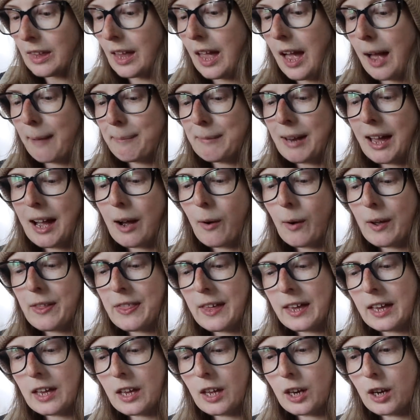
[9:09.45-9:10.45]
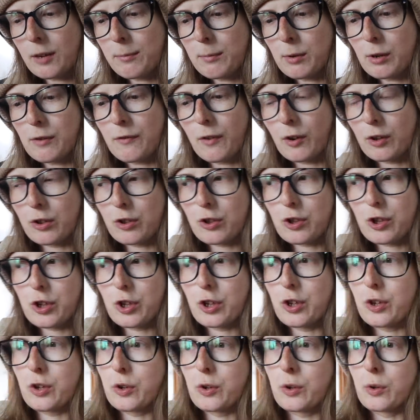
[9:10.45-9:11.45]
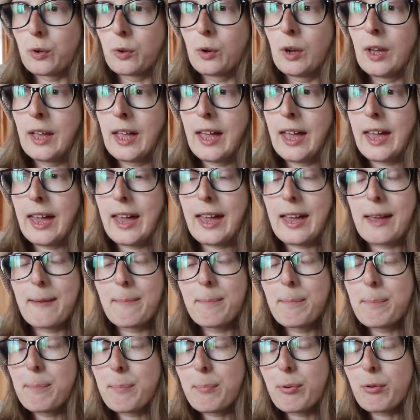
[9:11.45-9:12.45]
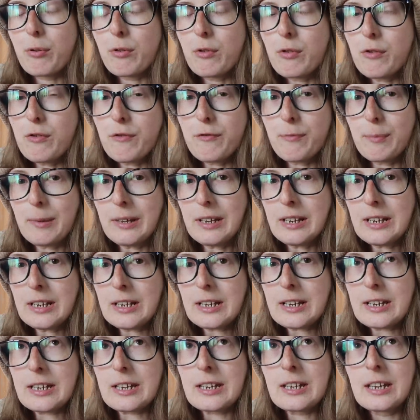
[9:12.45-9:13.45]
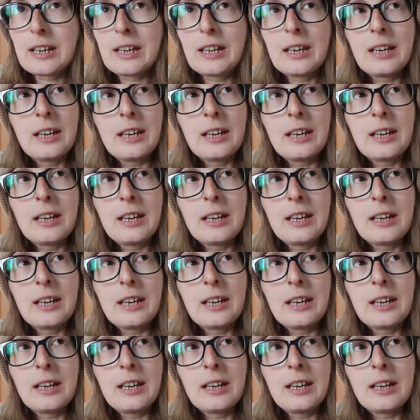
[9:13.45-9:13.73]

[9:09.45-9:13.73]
I'm now, I think, gonna move on to improvement,